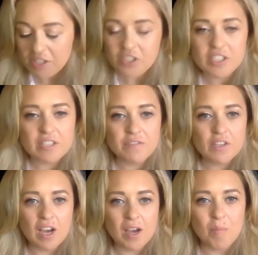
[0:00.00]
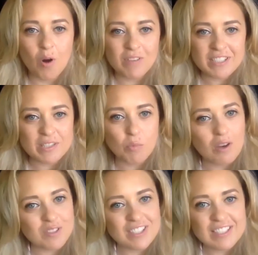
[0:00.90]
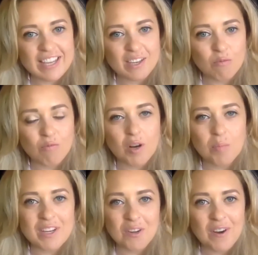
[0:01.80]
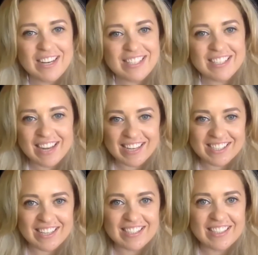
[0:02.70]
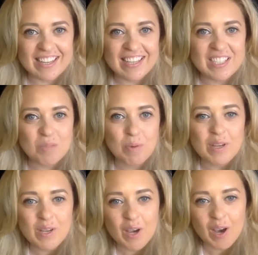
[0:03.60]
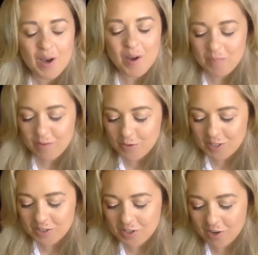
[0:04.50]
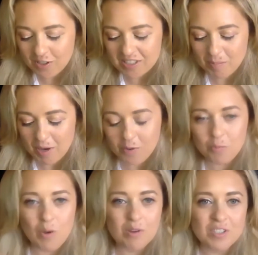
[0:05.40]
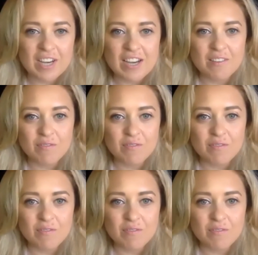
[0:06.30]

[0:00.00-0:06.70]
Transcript: Just if you obviously Wales is like a rugby crazy nation as it is, but if you could just talk us about the Welsh kind of